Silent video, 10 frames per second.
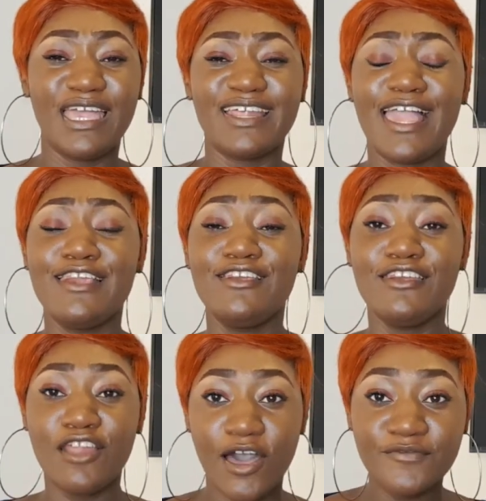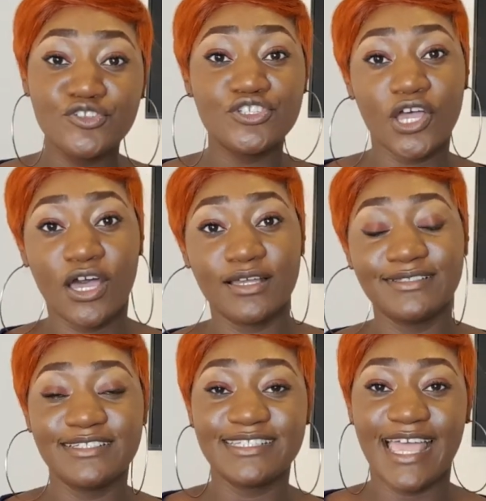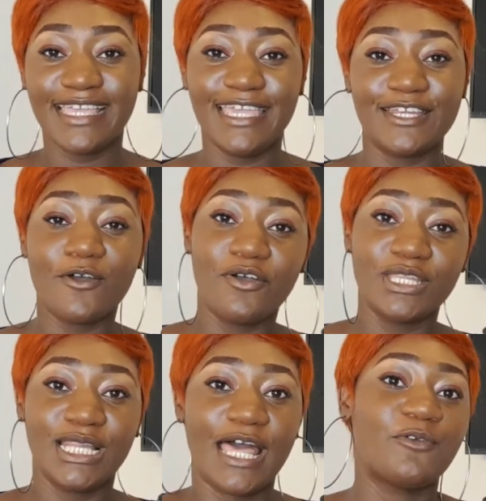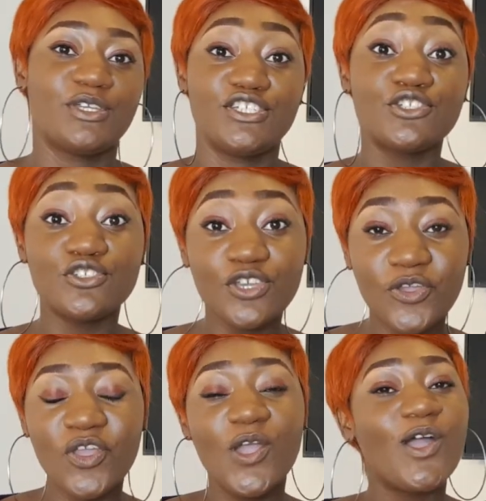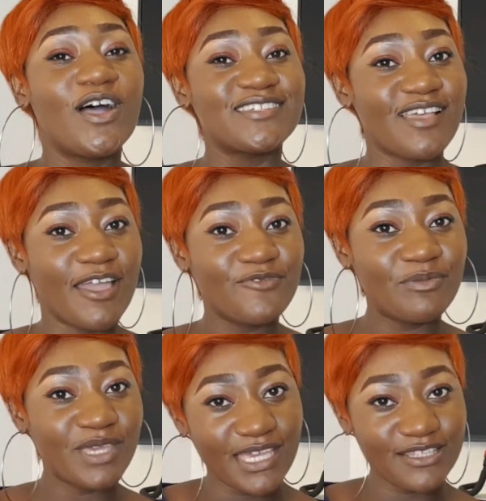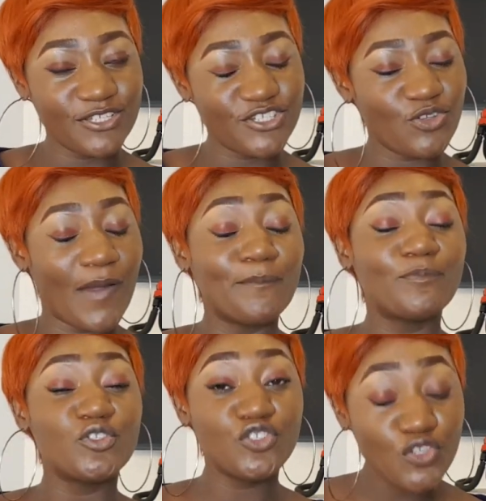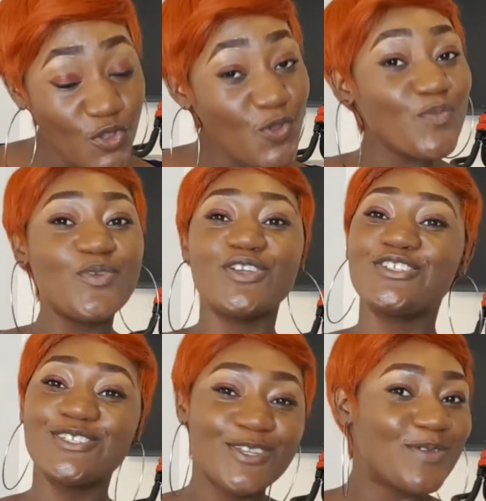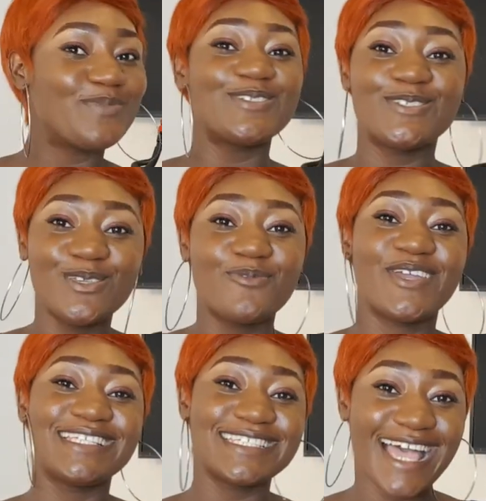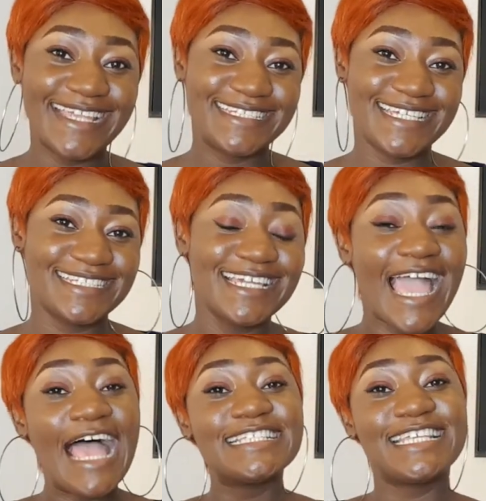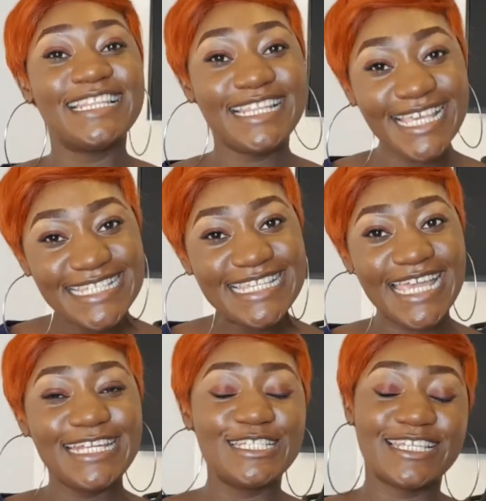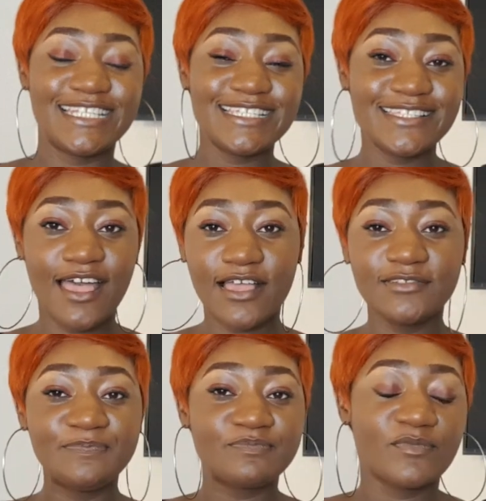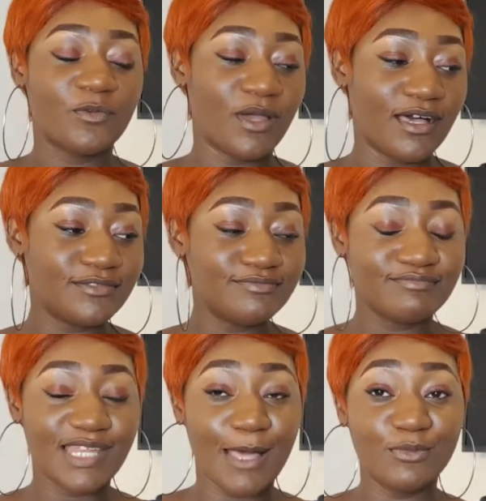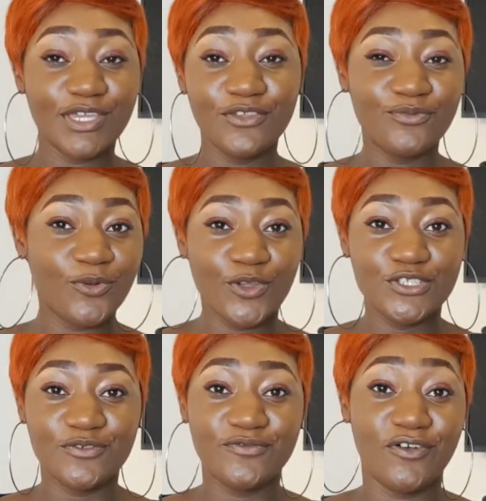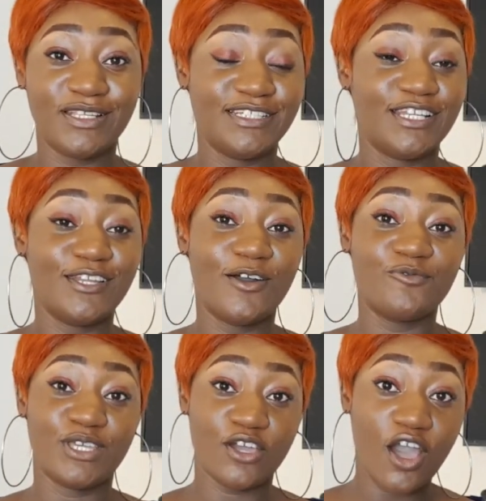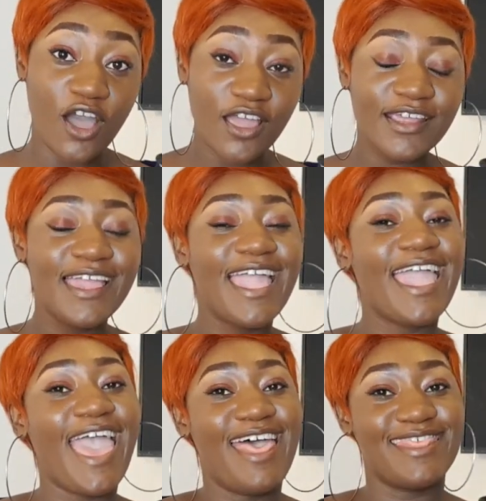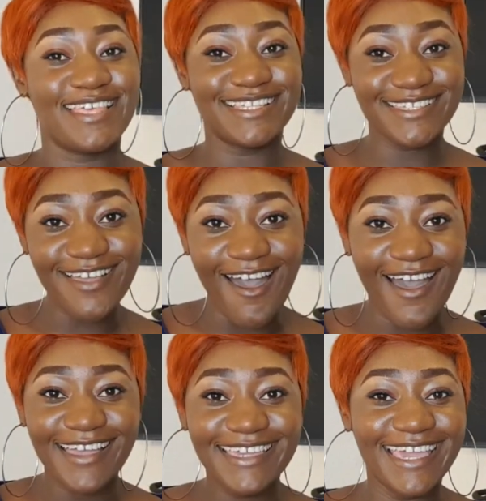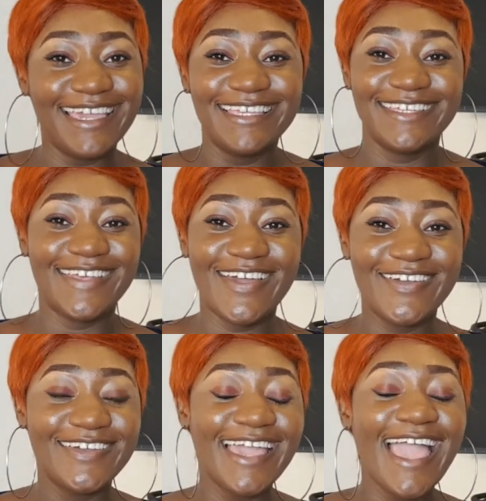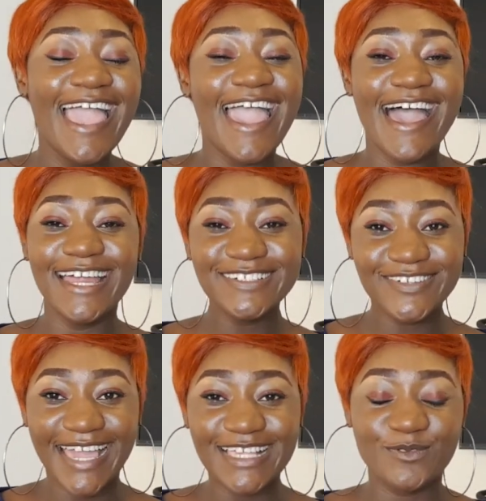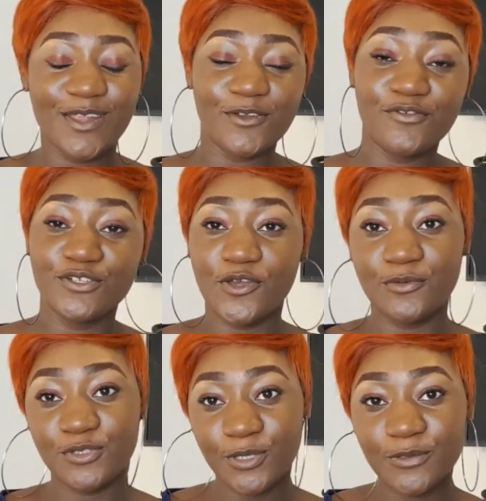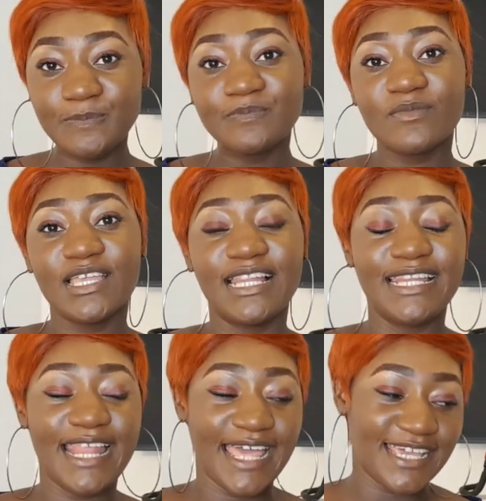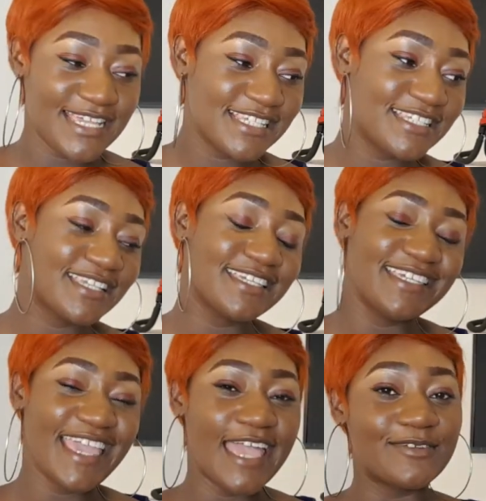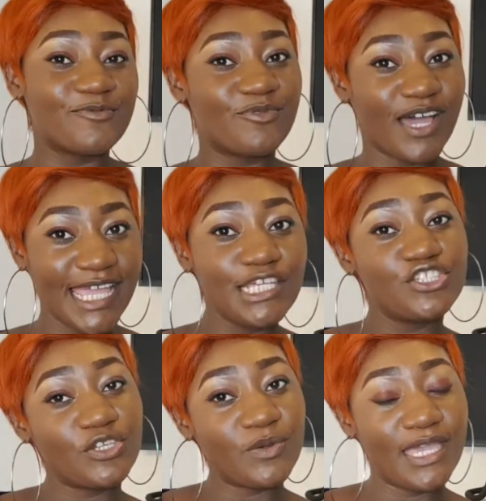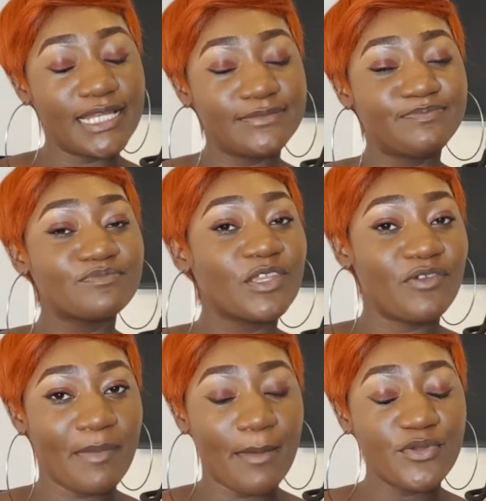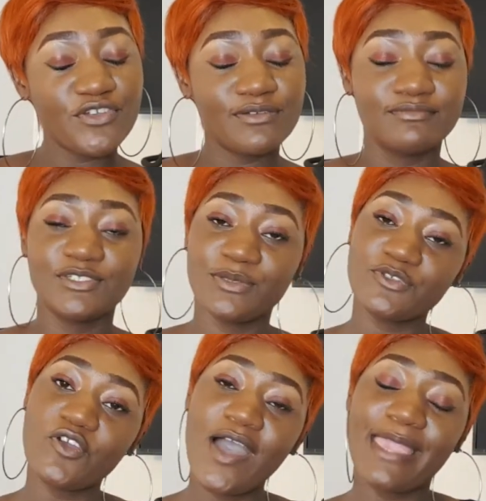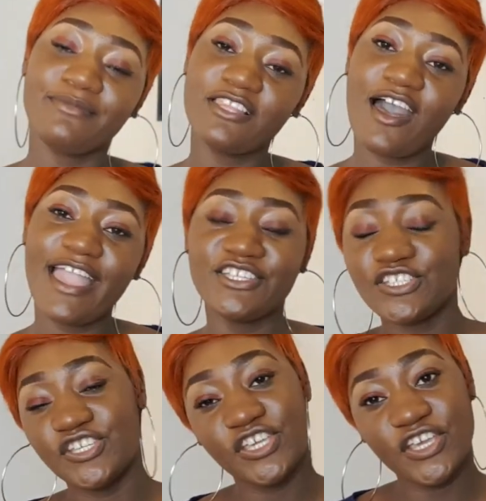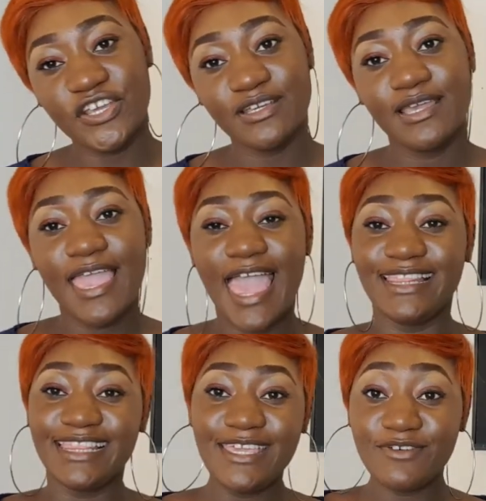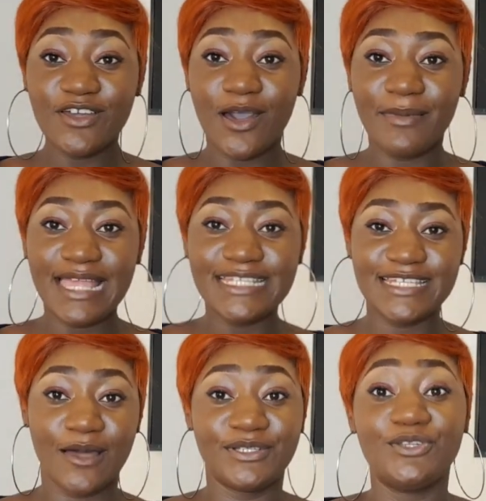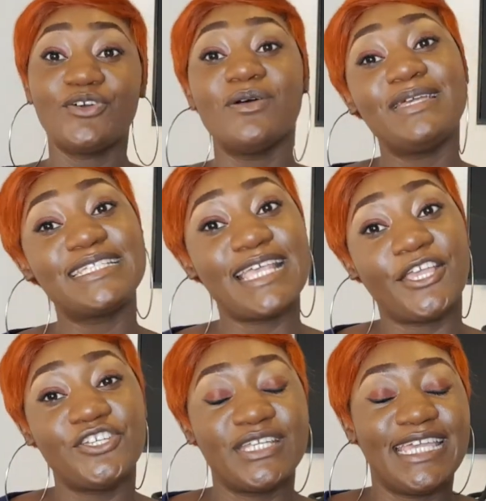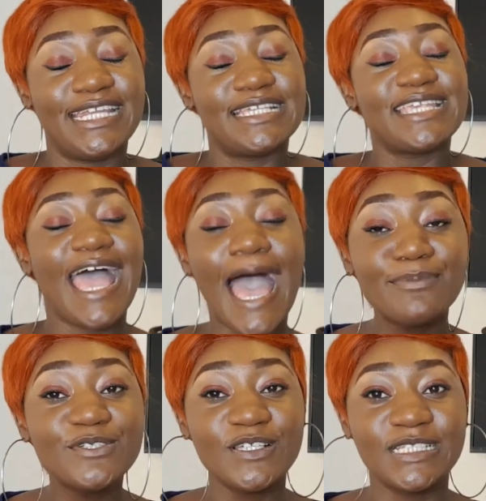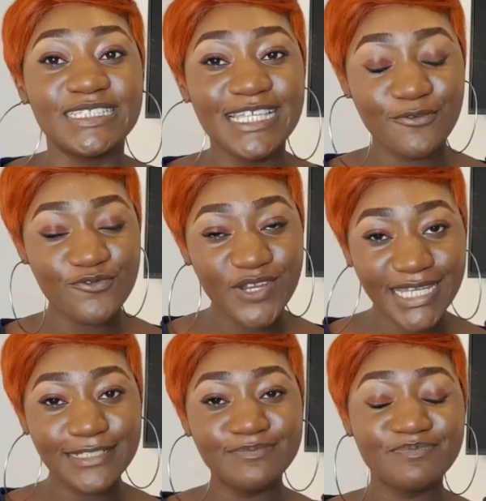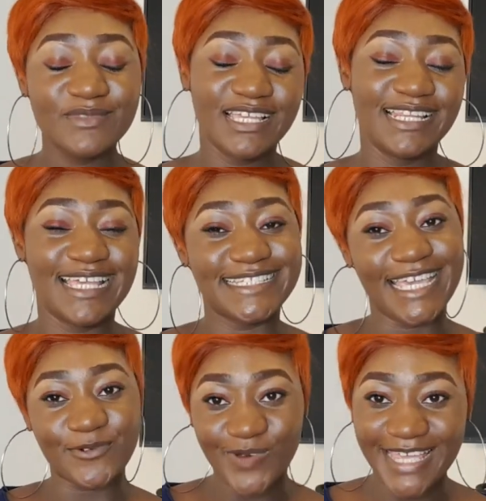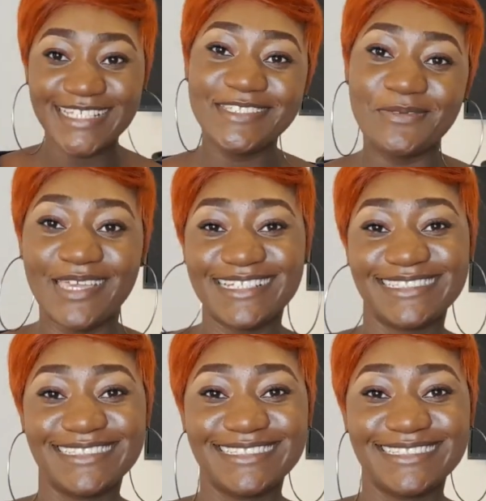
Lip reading: And I love songs sang in other languages too, aside from English. So I'm super, super, super excited to listen to this song. Well, I'm looking forward to falling in love with her and the song, you know. Anyways, without further ado, let us get right into it. Remember, subscribe, like, share, and leave a comment down in the comment section. It is absolutely free. Let's get right into it.